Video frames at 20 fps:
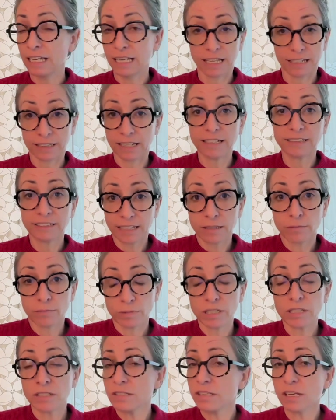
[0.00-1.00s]
and that can
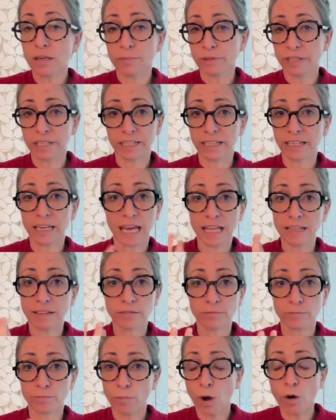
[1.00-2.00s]
be something,
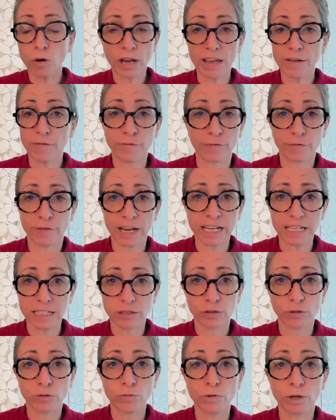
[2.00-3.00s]
and okay, fine,
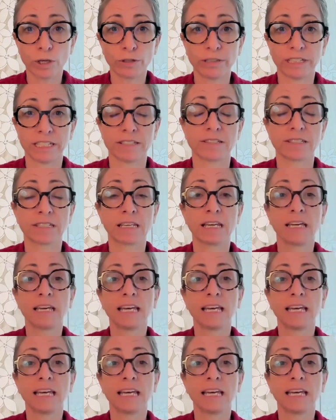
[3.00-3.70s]
no worries.